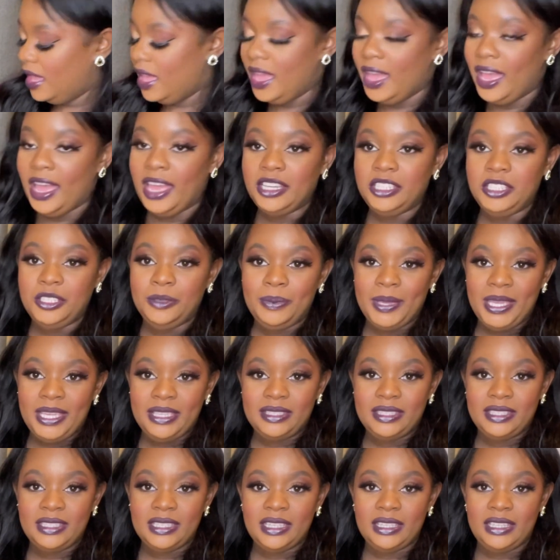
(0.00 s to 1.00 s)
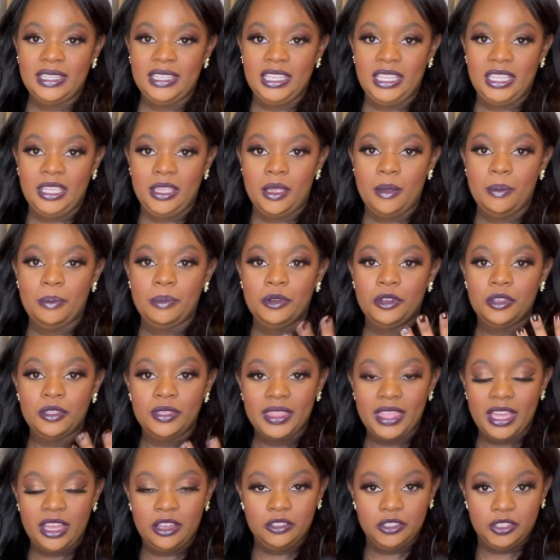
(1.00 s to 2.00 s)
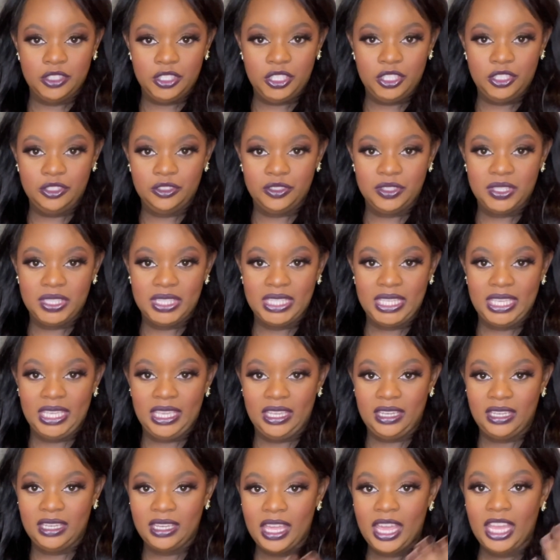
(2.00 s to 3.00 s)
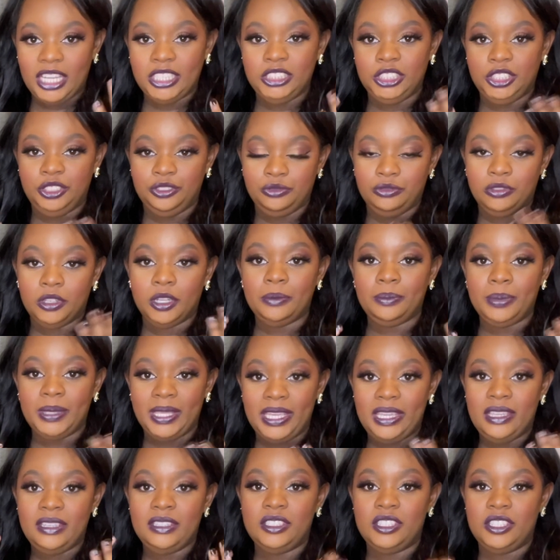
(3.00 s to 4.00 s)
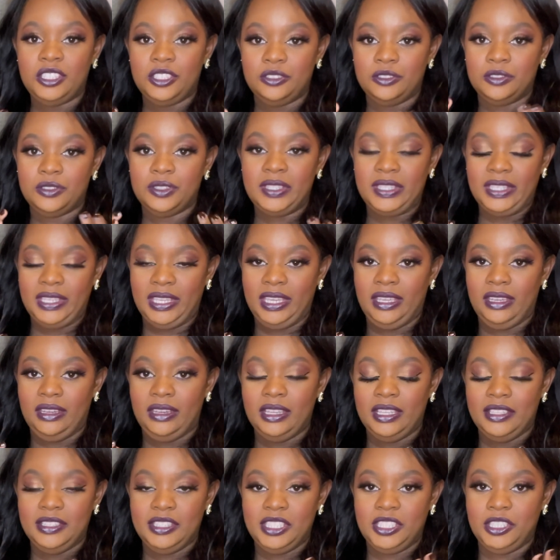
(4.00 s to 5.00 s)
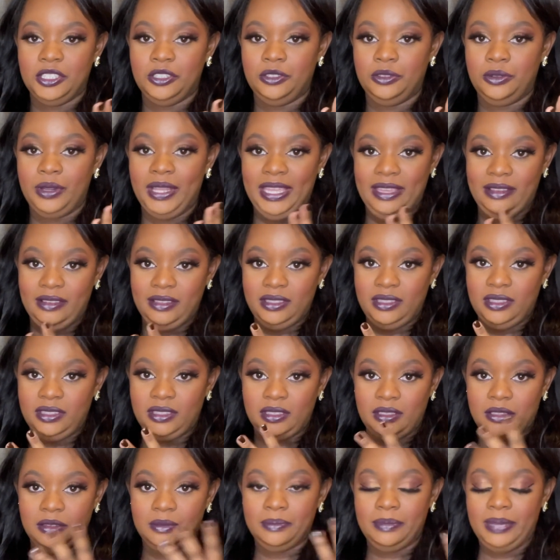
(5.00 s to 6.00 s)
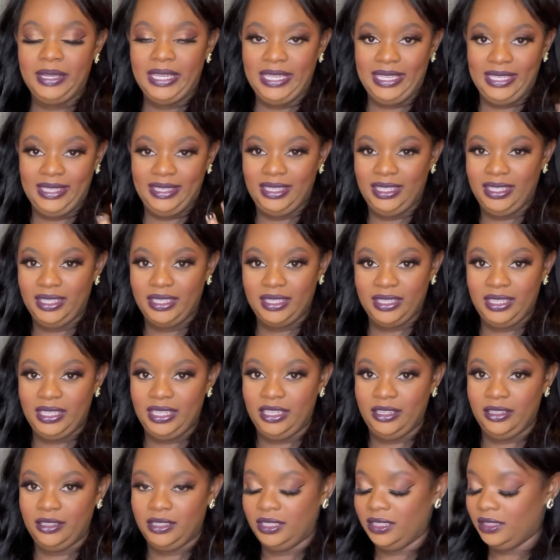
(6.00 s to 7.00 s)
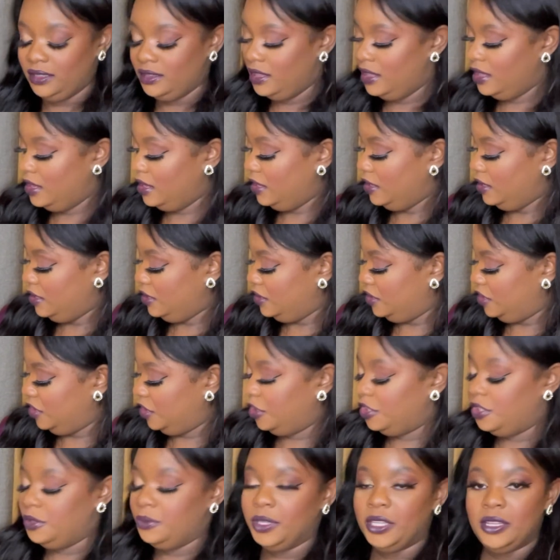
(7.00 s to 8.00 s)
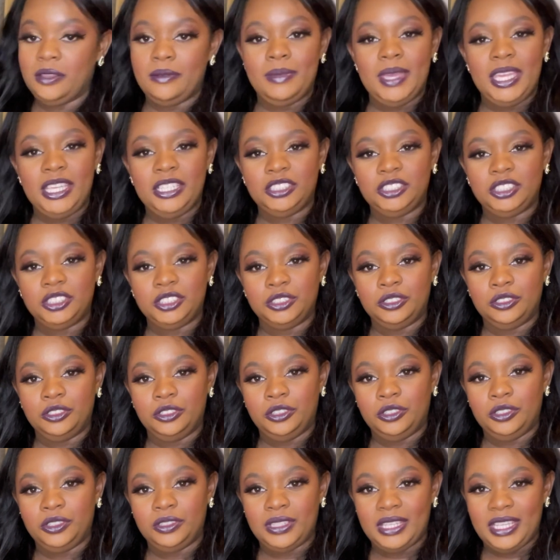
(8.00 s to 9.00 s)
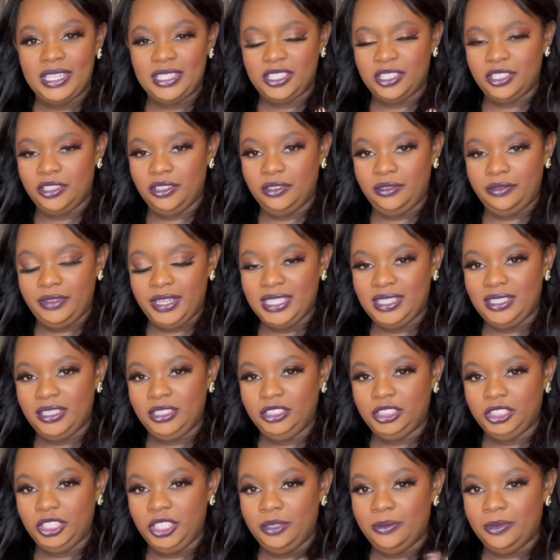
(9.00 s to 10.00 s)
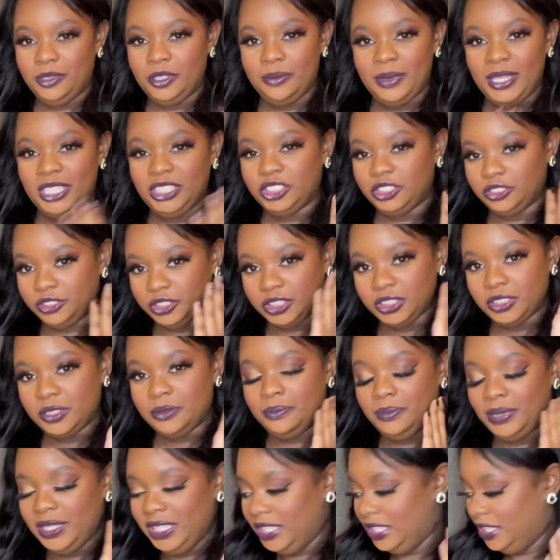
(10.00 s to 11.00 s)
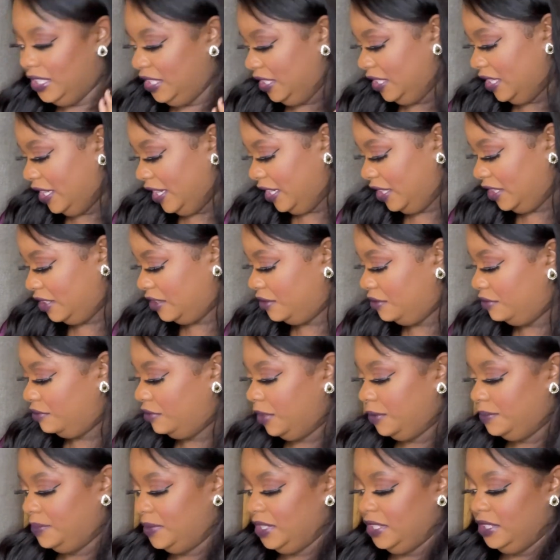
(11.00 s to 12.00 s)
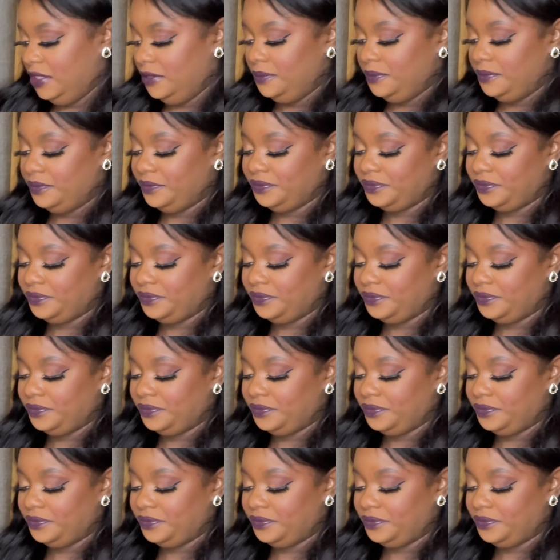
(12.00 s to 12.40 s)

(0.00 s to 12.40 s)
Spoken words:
and you basically put that onto your skin and you rub it into your skin until it's completely clear. So you want to make sure there's no residue. You want to make sure it's completely like rubbed in.